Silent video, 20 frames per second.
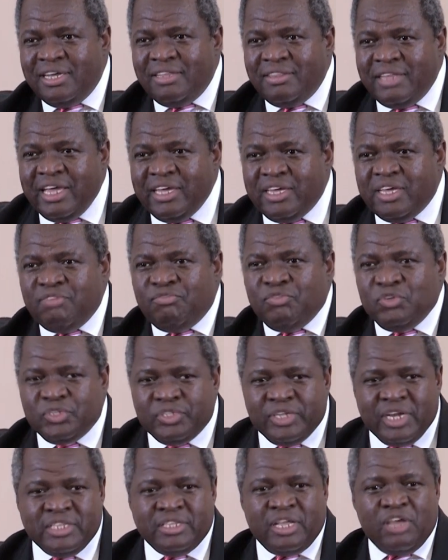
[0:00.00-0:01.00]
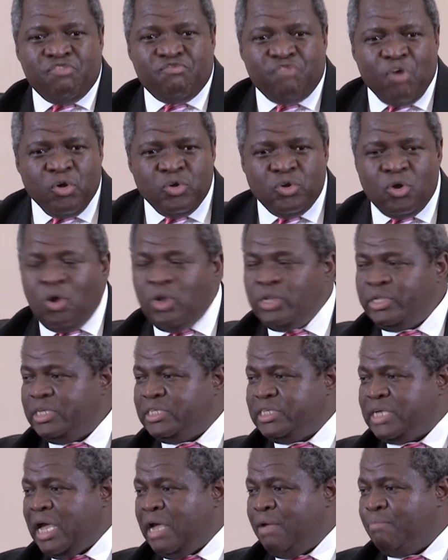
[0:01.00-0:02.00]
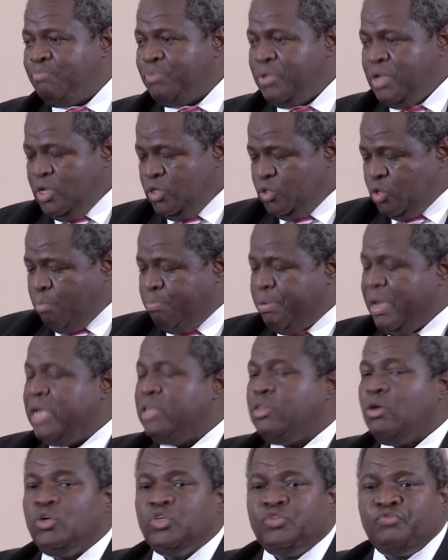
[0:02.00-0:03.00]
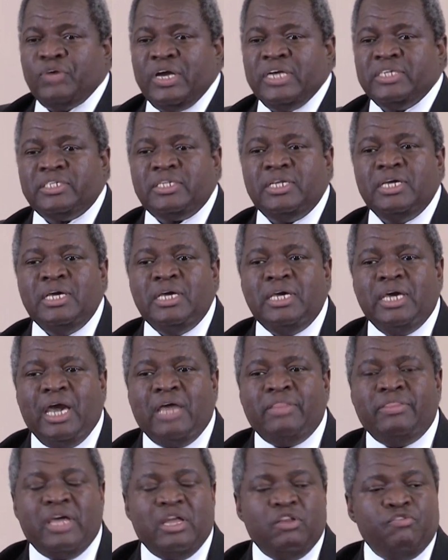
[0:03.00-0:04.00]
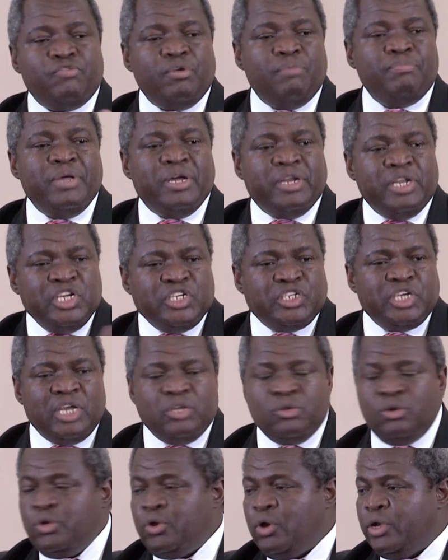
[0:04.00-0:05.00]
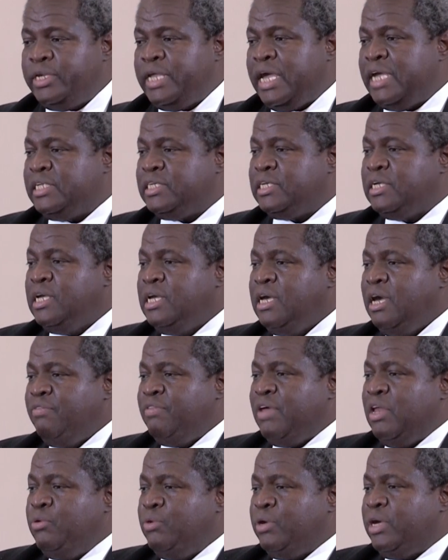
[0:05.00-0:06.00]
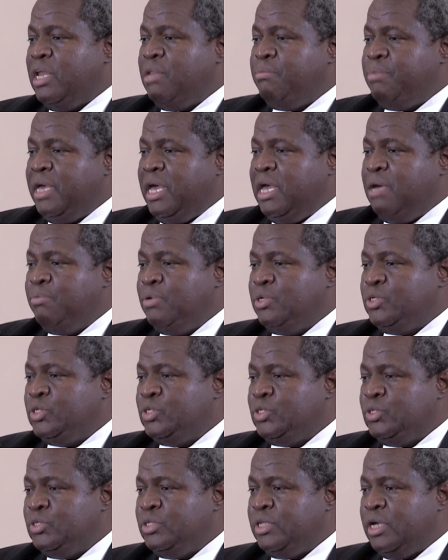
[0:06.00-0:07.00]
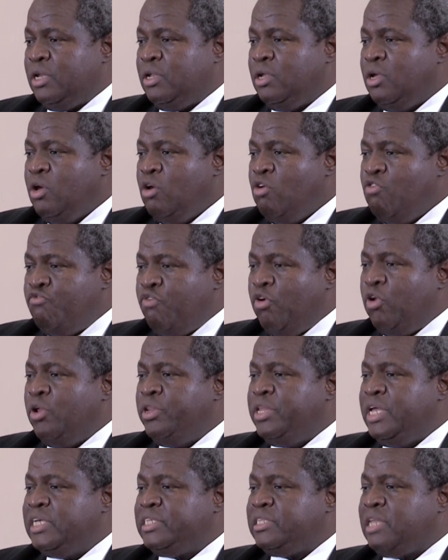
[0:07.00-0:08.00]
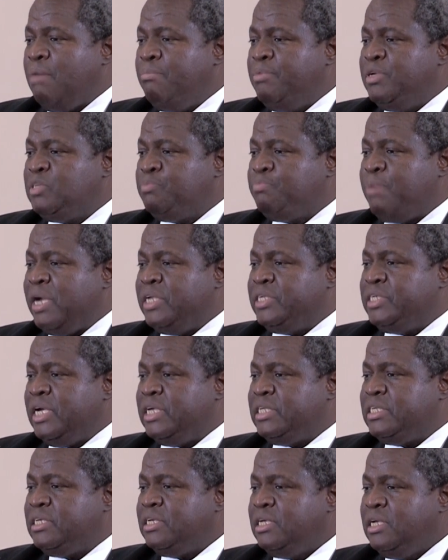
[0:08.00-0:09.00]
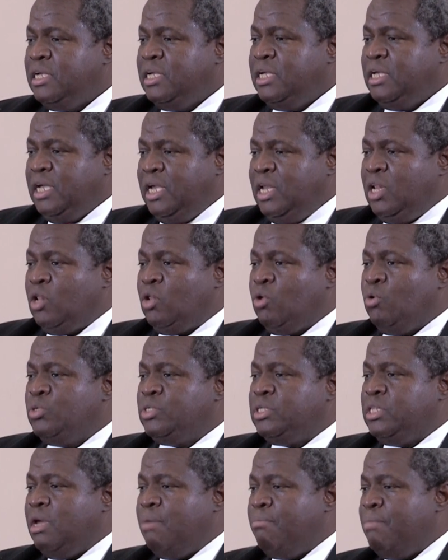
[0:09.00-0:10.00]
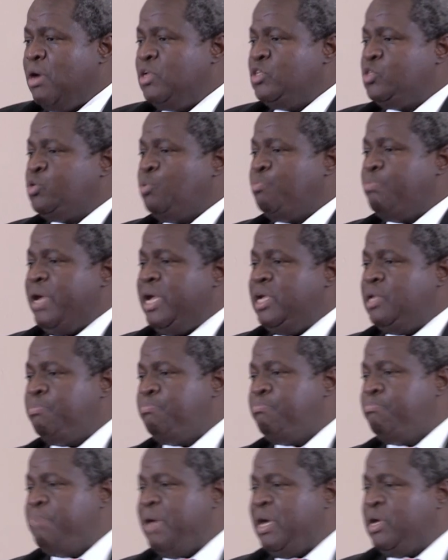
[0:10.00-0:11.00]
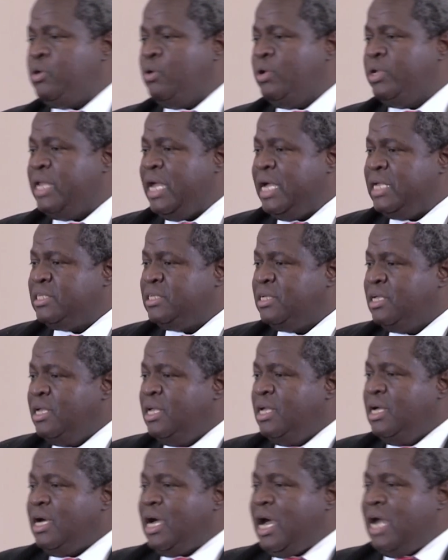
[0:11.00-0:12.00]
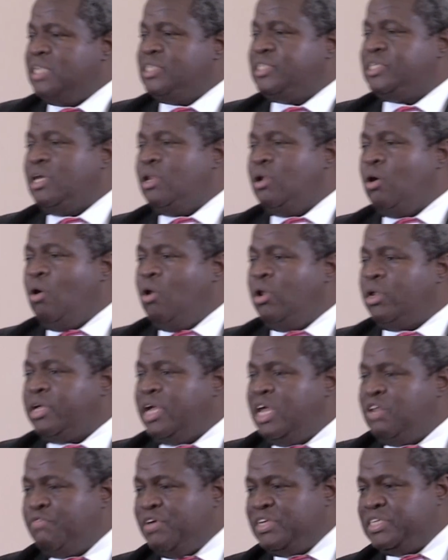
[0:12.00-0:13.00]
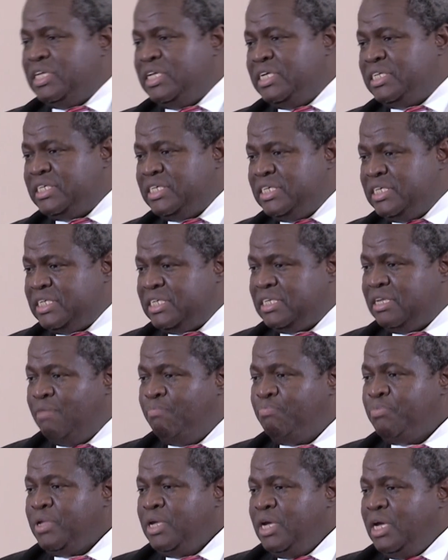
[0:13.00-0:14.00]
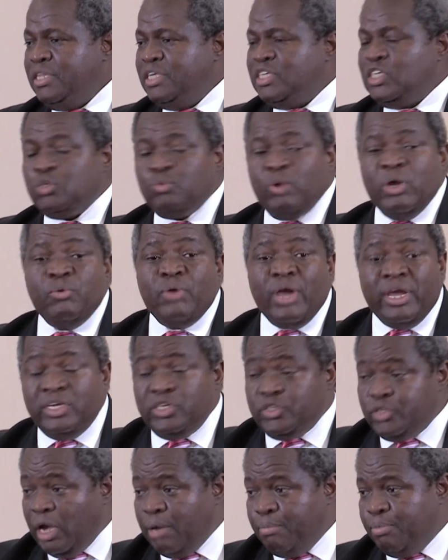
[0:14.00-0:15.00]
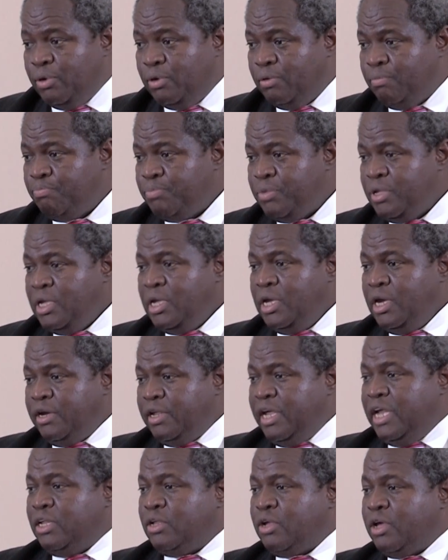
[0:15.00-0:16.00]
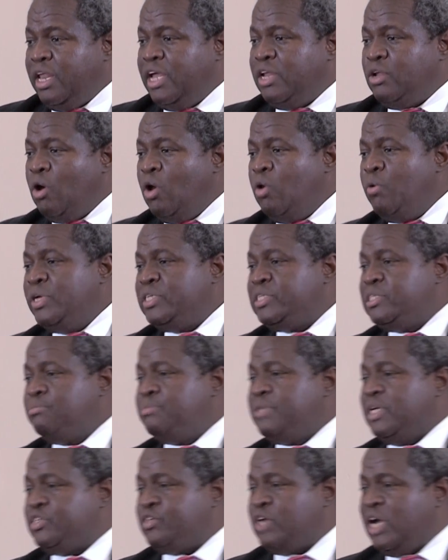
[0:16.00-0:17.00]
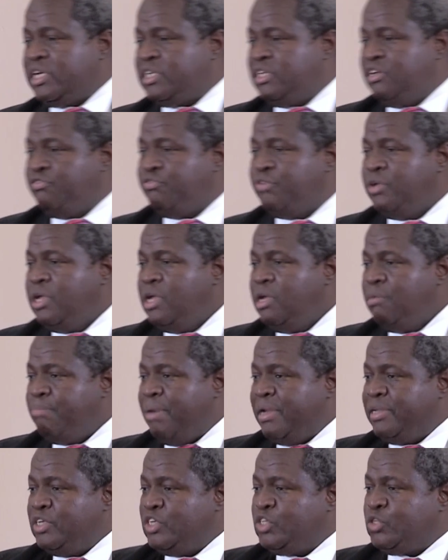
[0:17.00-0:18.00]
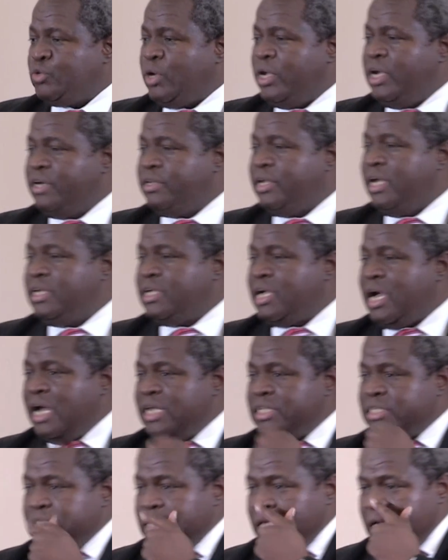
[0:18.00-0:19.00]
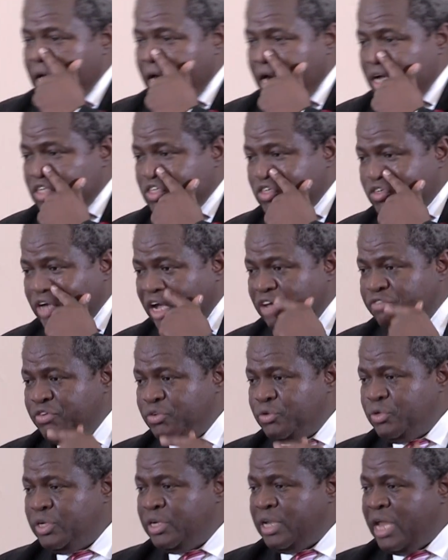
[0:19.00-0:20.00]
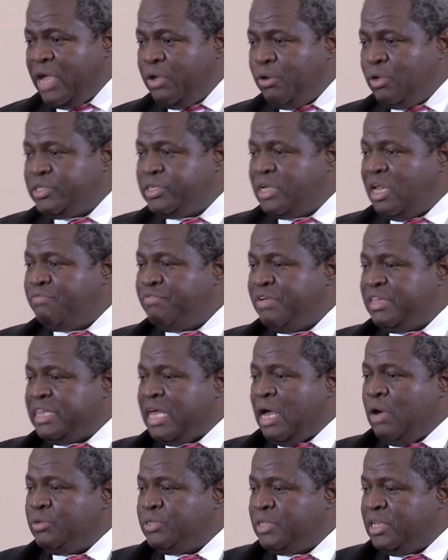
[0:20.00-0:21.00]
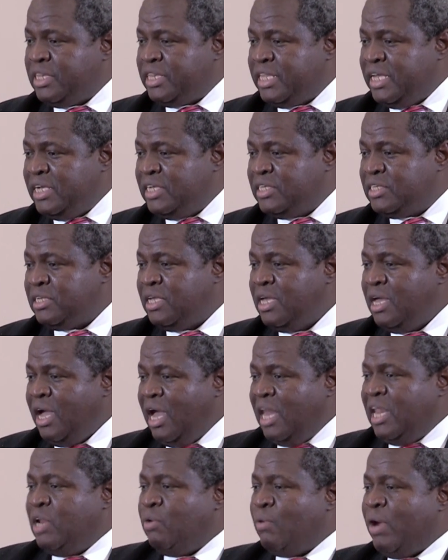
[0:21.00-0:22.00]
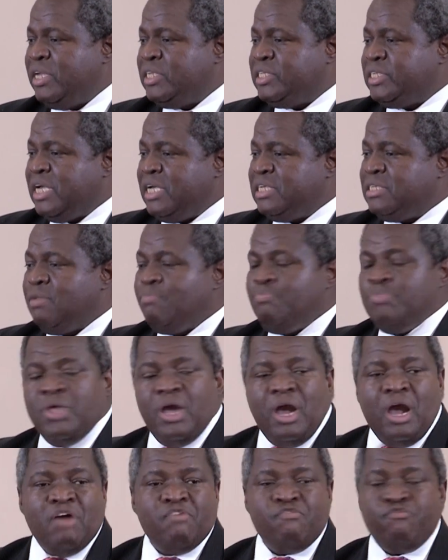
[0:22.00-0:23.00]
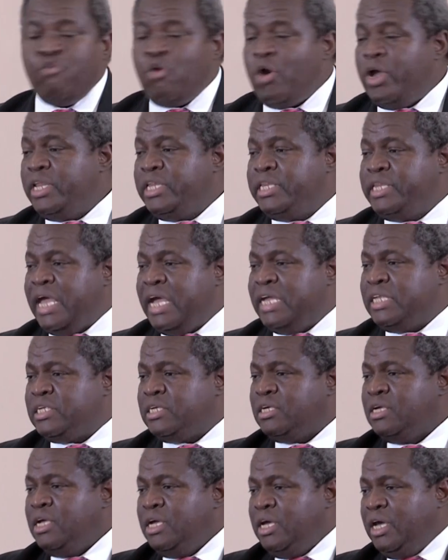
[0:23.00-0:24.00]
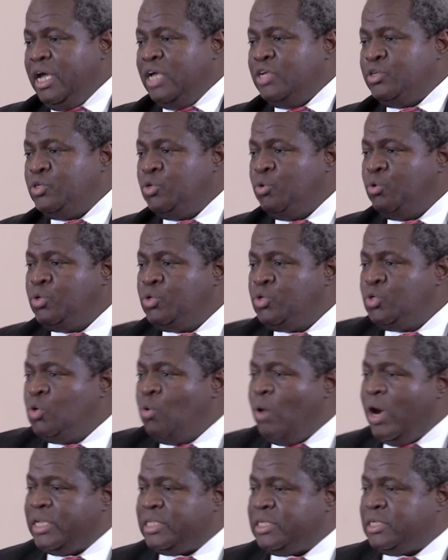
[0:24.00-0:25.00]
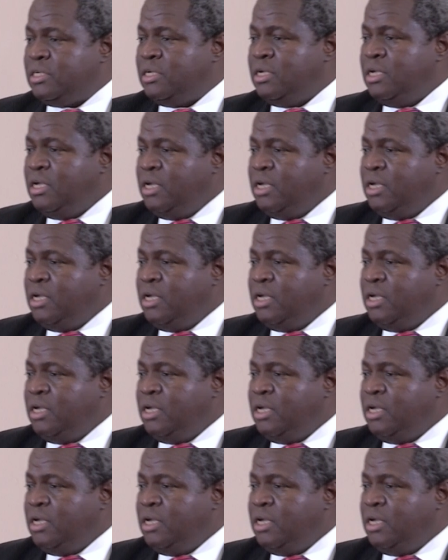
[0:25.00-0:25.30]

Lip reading: They give you stress, they phone all the time. So pay those first, and then from the reschedule your debt, then you can be able to do that. Follow the established budget, includes the amount to pay back your debt, cancel all credit facilities. This is when you are in trouble. Credit always seems attractive, but destroying credit cards and striving to deny yourself 1,000 things. Ellen White says, avoid debt as you would do what?